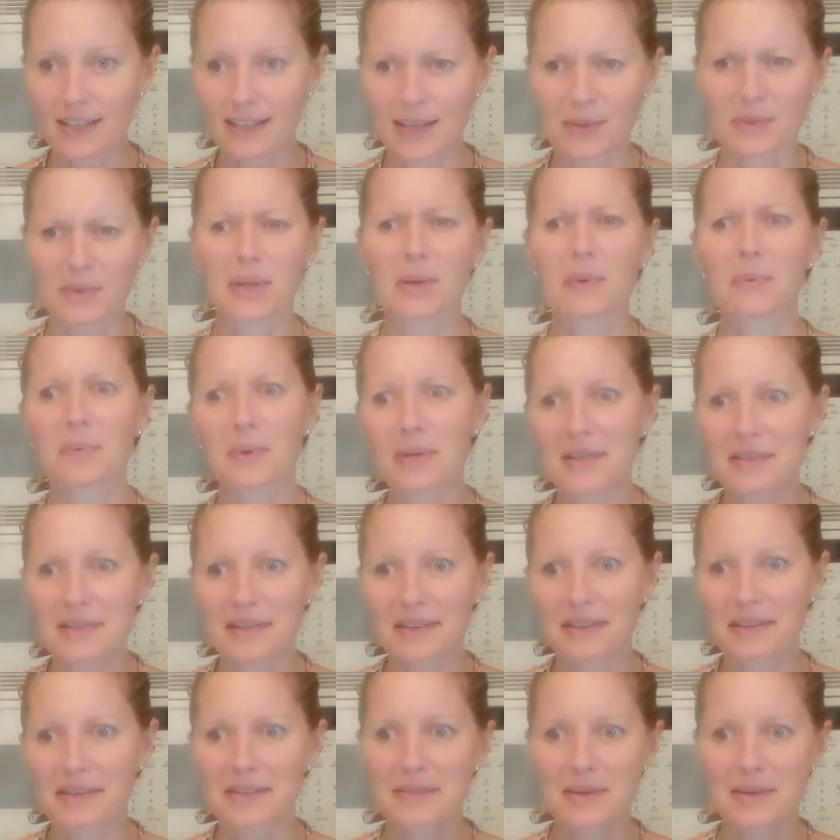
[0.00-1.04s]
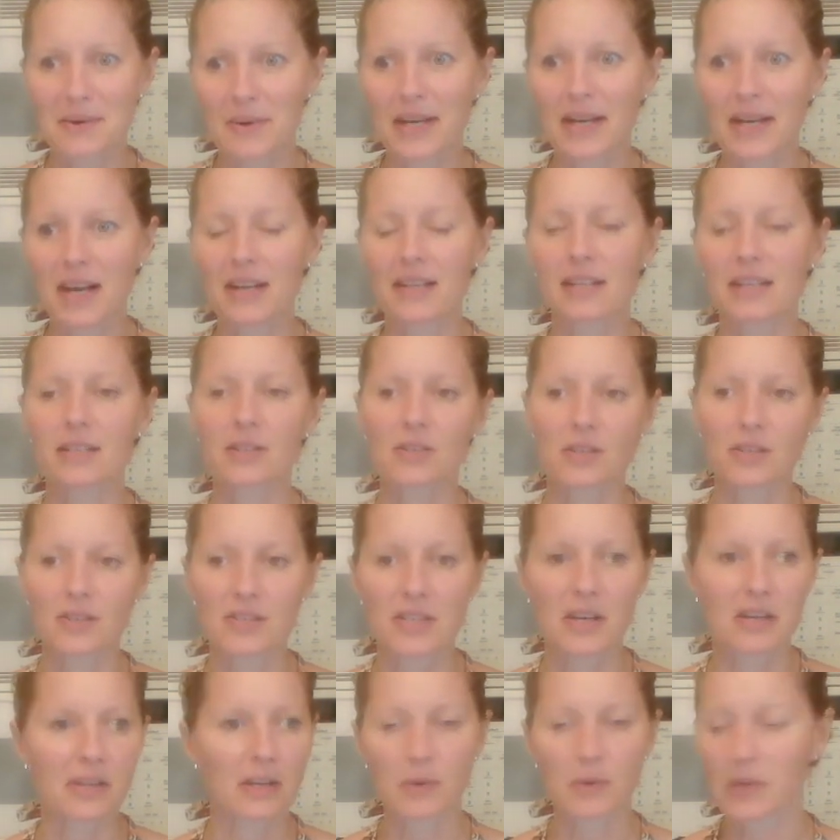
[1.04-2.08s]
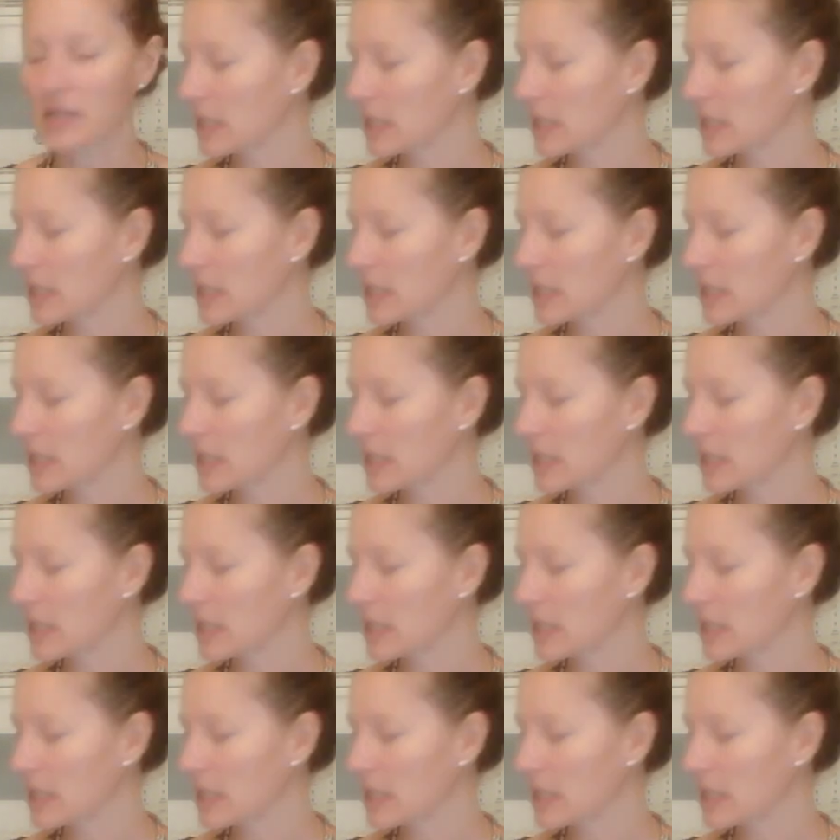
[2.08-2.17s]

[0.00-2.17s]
And they were like, "What is going on?" And it turns out they were